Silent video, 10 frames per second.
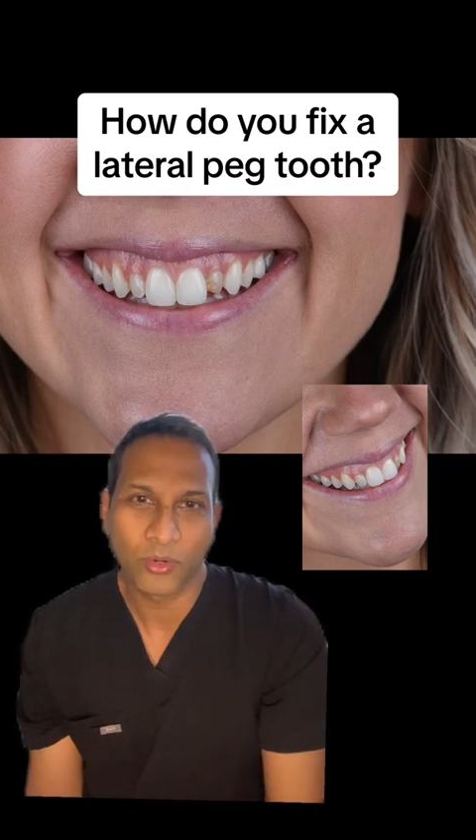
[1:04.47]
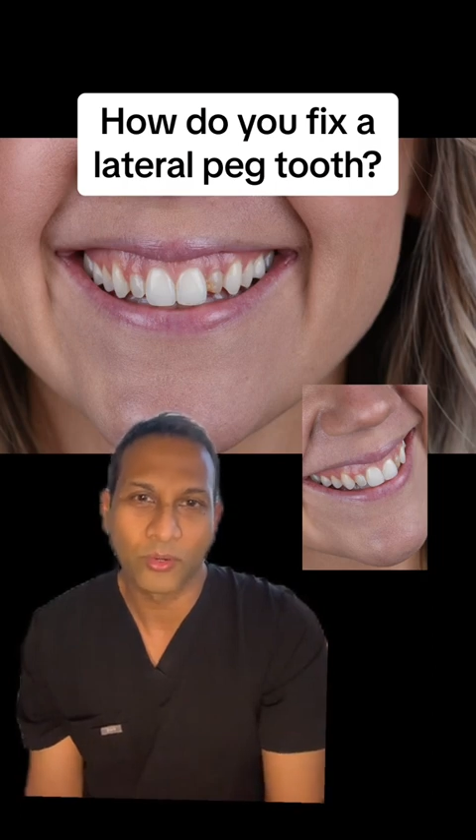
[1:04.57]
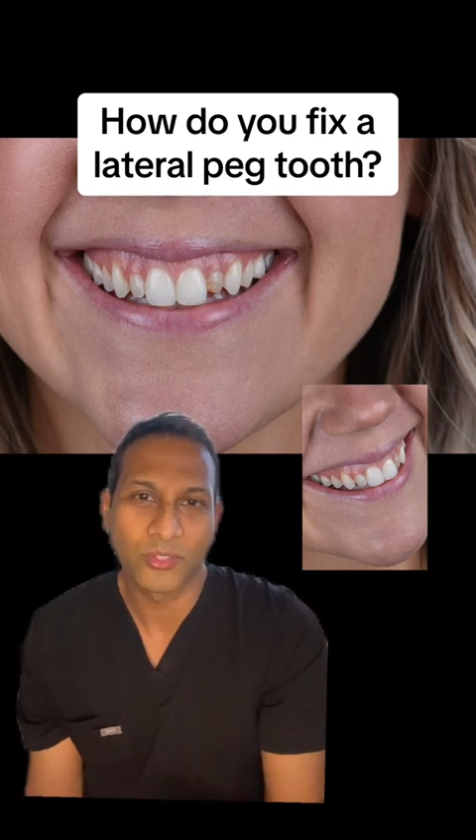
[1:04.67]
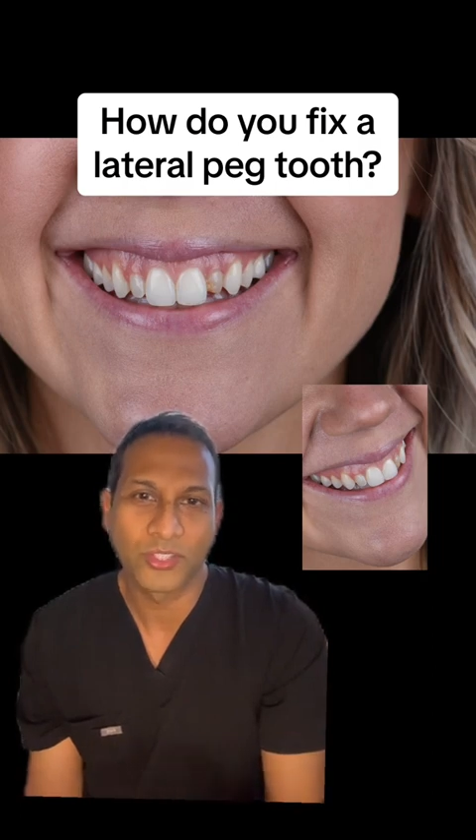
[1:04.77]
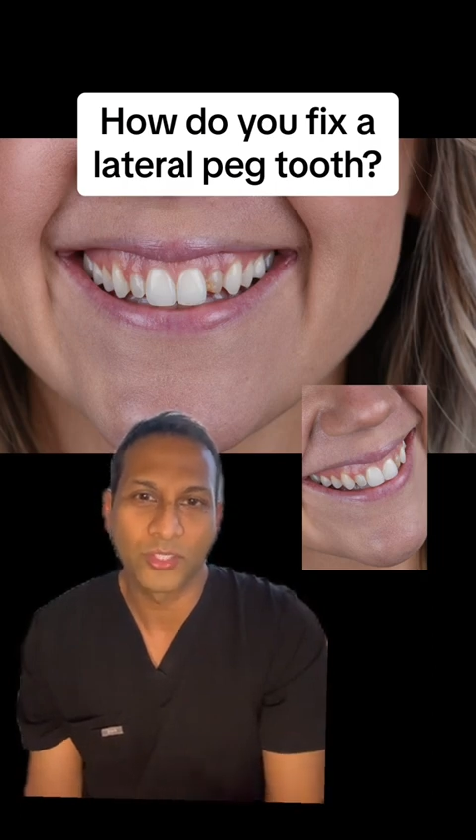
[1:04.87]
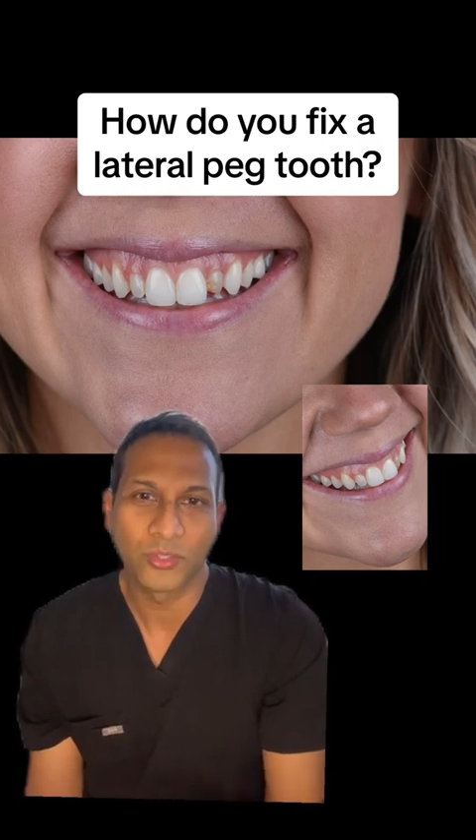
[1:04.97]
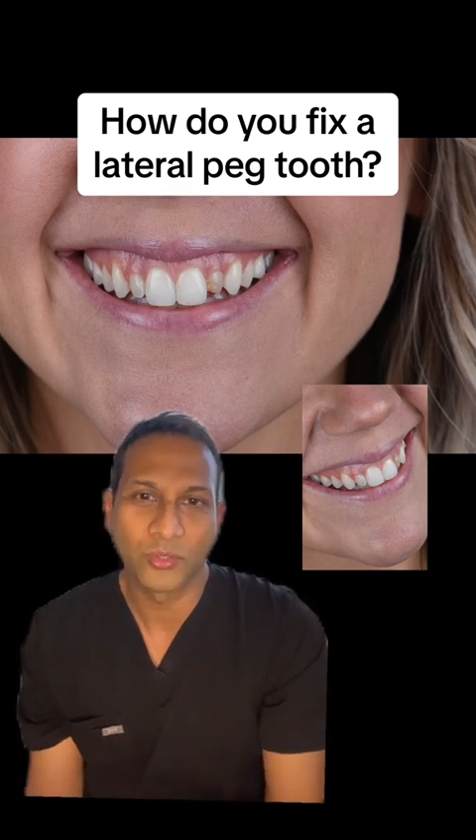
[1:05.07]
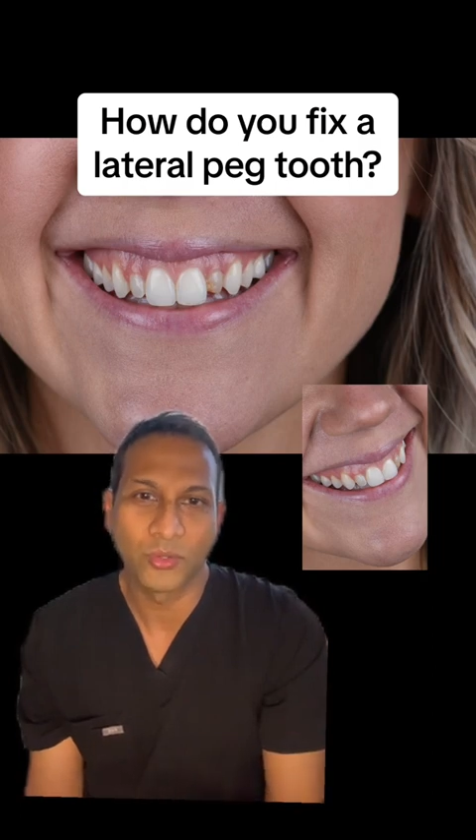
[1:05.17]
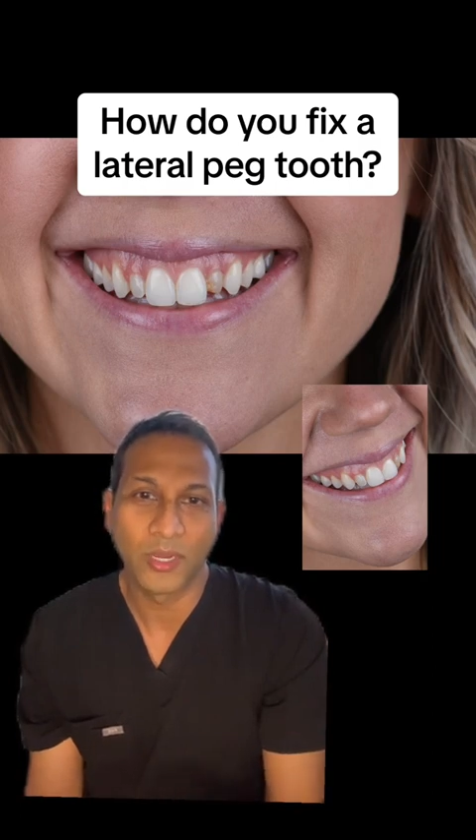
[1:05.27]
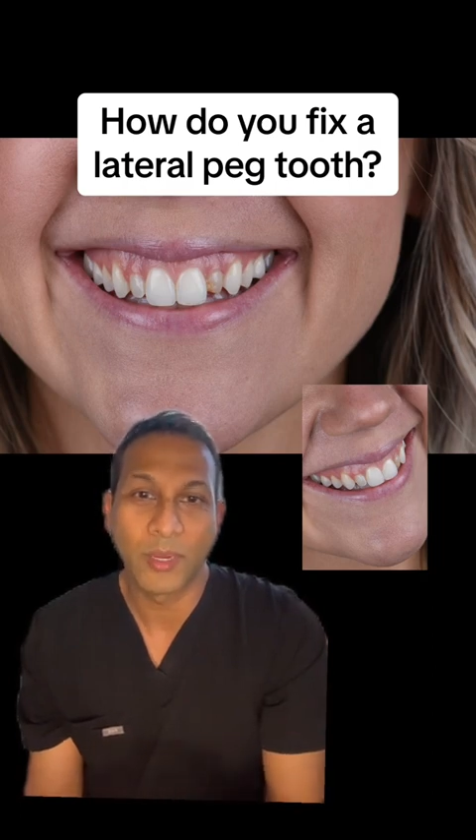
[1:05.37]
to
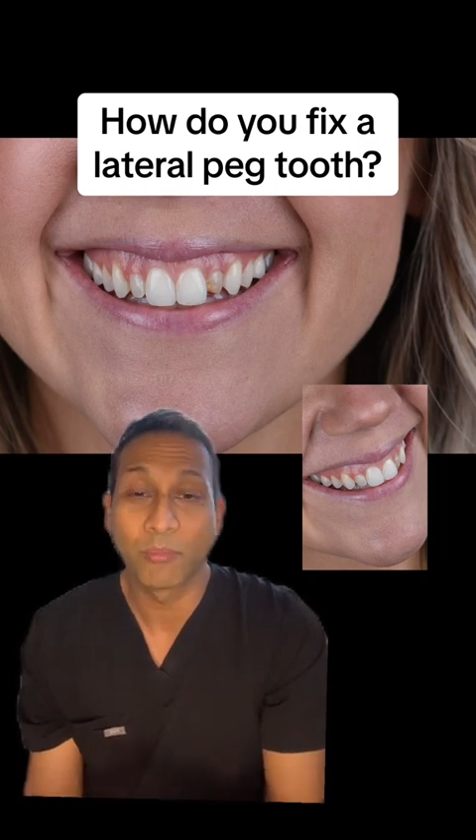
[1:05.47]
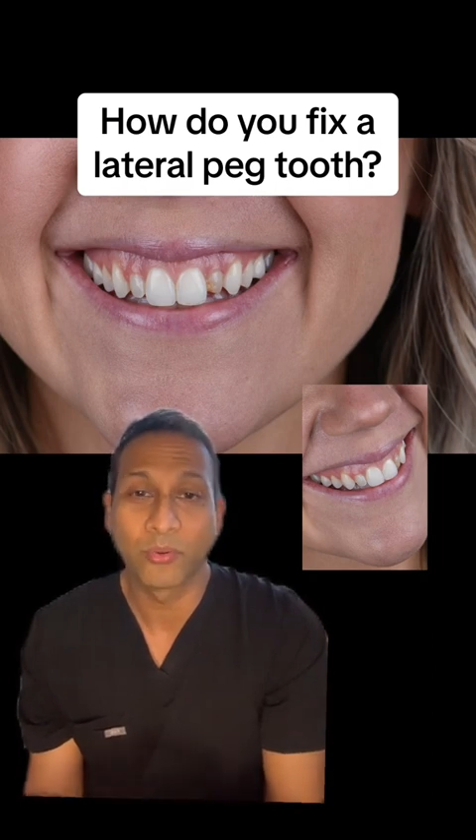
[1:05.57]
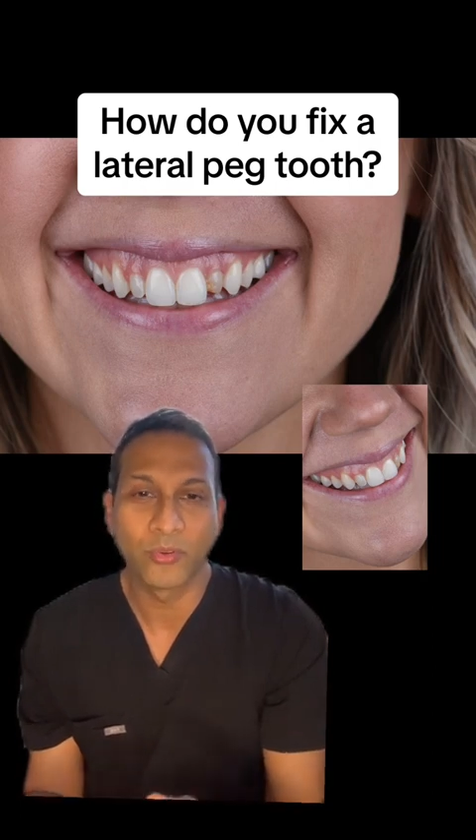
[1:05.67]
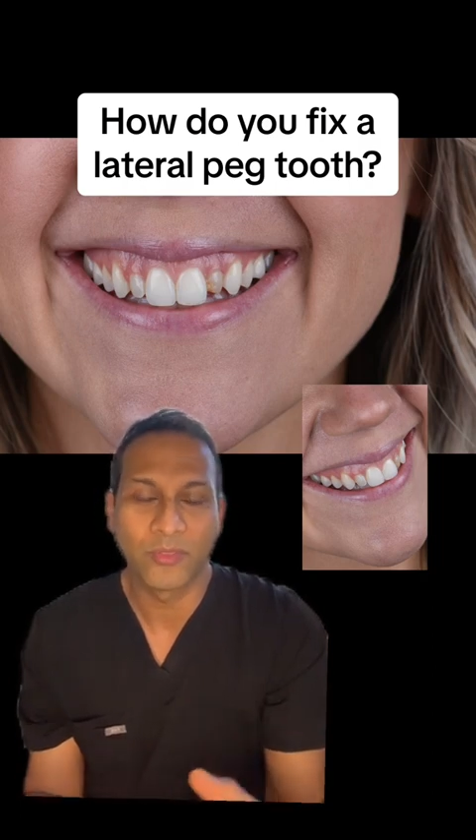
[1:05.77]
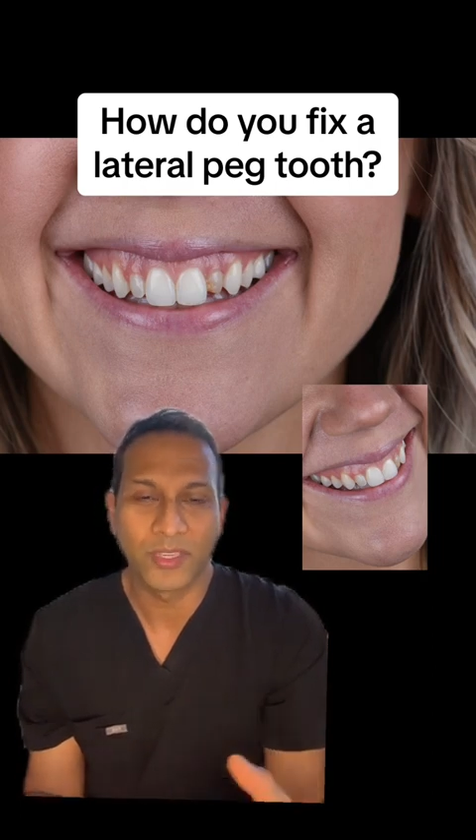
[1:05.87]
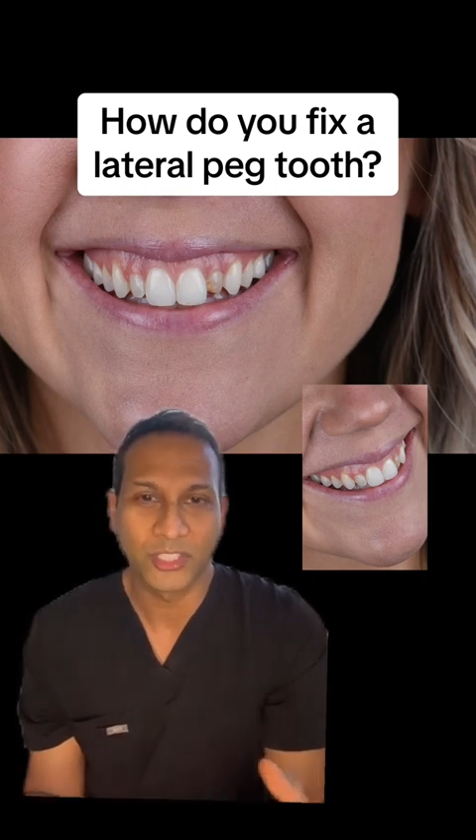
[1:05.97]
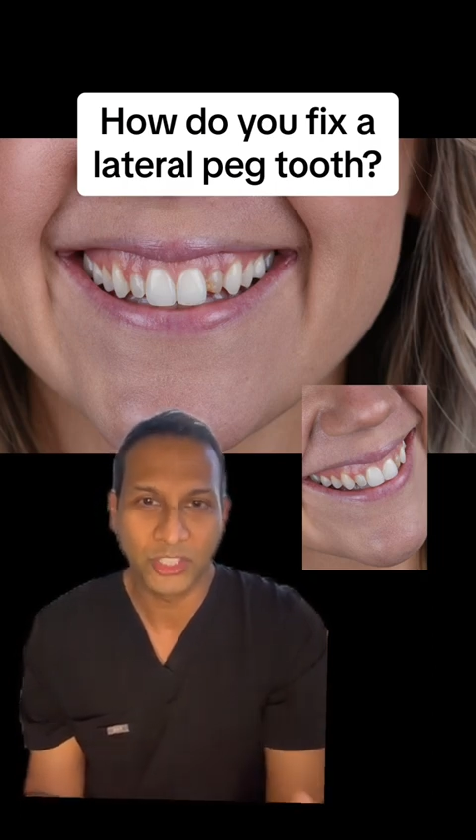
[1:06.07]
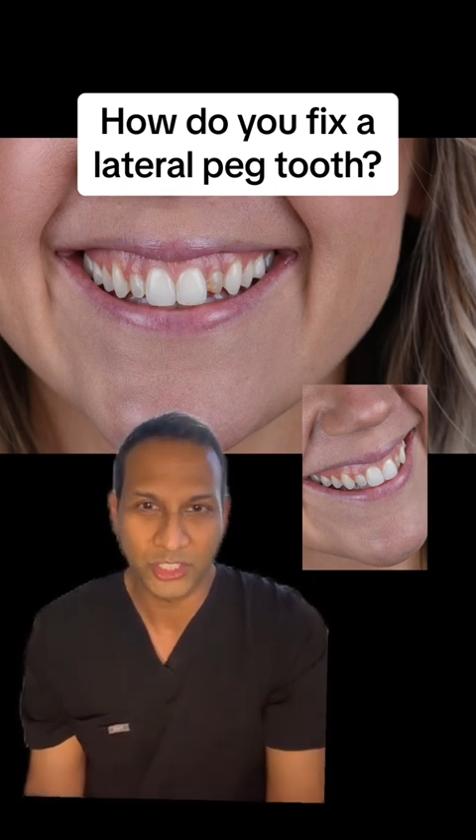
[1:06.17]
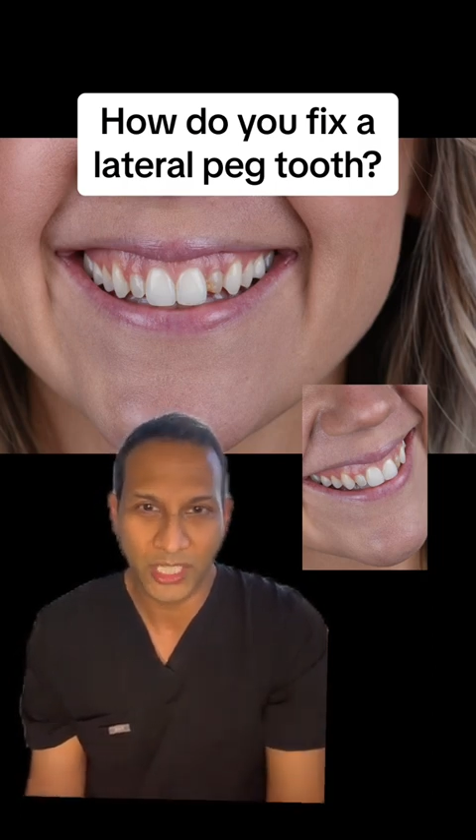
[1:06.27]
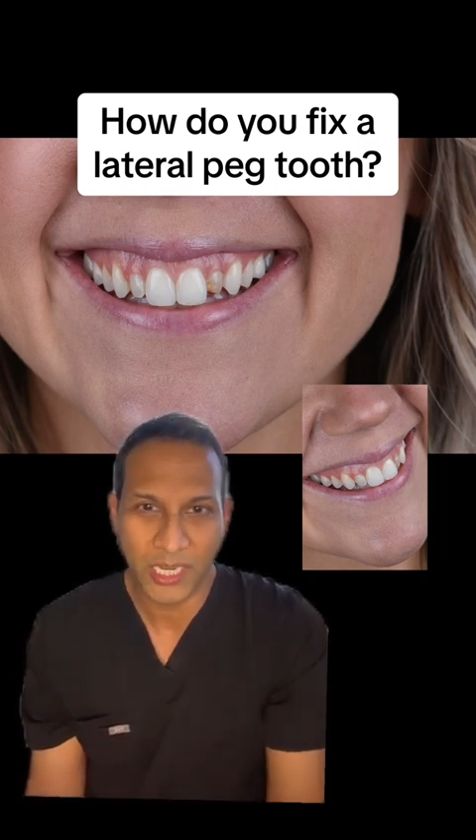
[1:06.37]
improve the shape